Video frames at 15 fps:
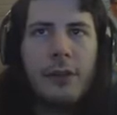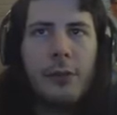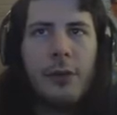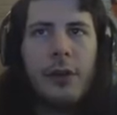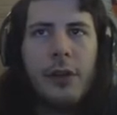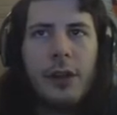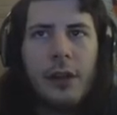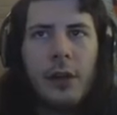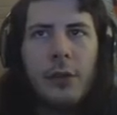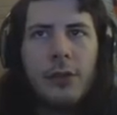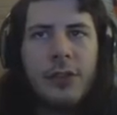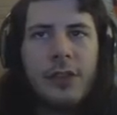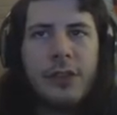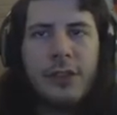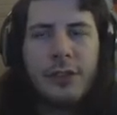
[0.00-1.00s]
to where the
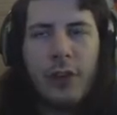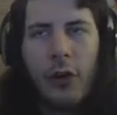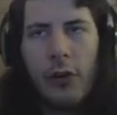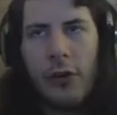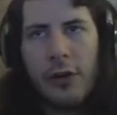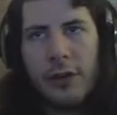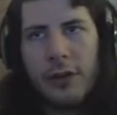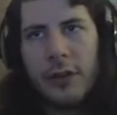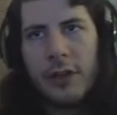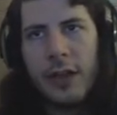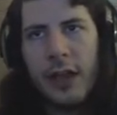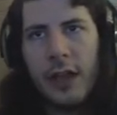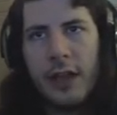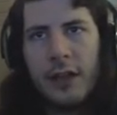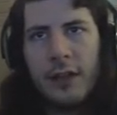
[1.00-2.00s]
ghost started
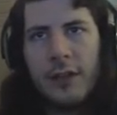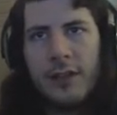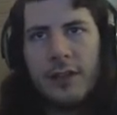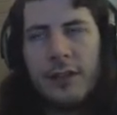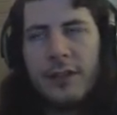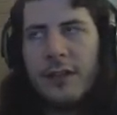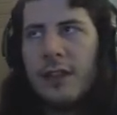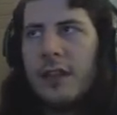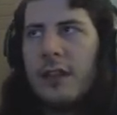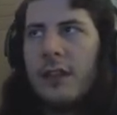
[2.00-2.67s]
and see.